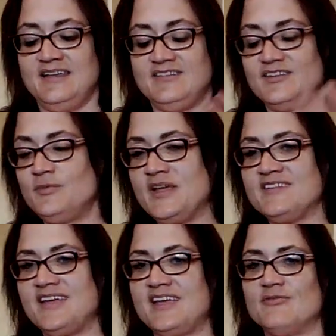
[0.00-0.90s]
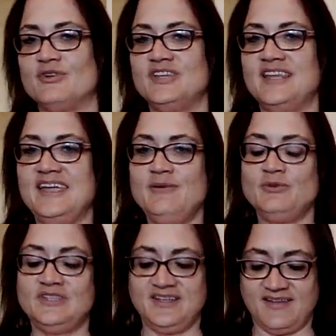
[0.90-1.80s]
just because I can relate
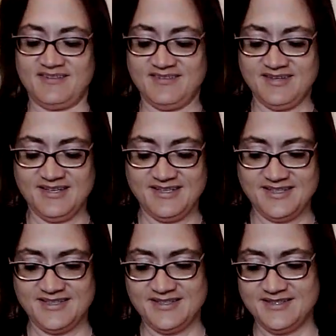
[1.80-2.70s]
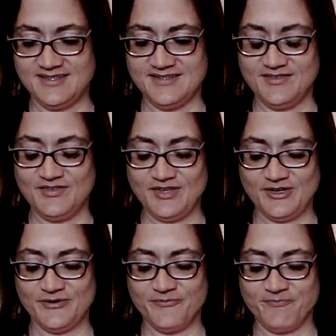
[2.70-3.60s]
with this.
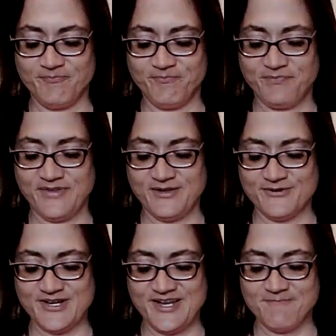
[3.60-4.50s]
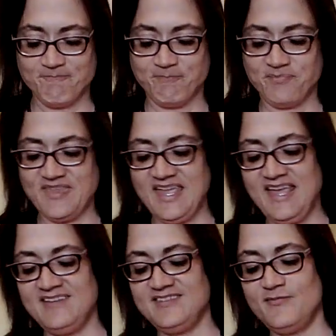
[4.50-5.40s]
So, all right.
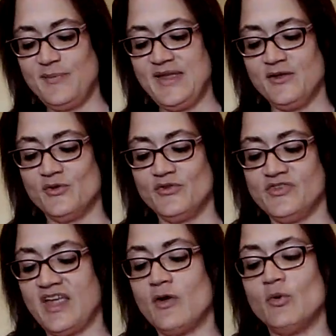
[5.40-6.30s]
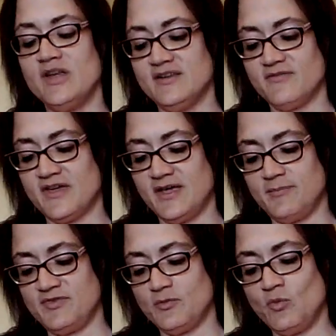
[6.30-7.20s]
Ace of Pentacles and Queen of
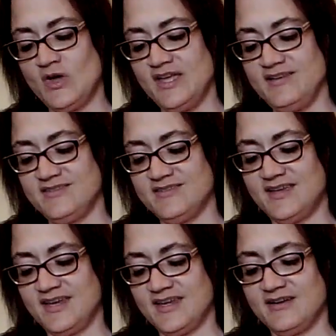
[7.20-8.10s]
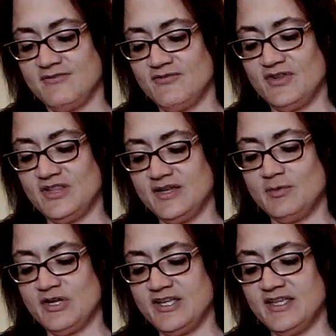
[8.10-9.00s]
Cups. Why is that here for
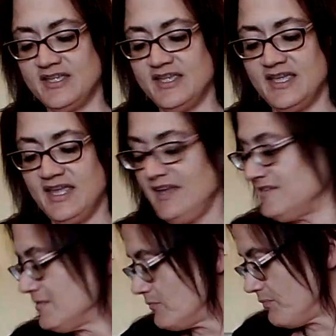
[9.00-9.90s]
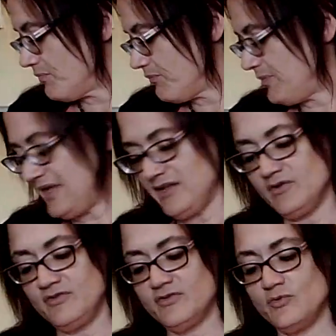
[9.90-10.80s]
Libra? Ace of
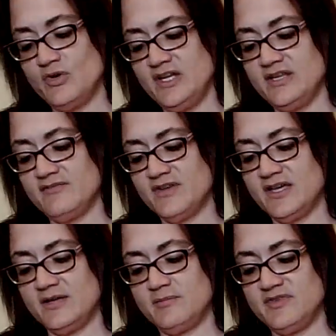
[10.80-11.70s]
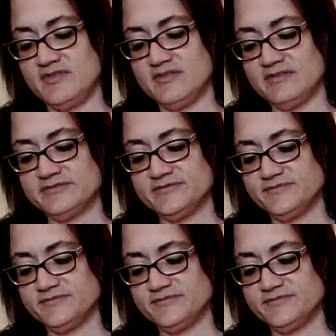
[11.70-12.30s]
Pentacles, Queen of Cups.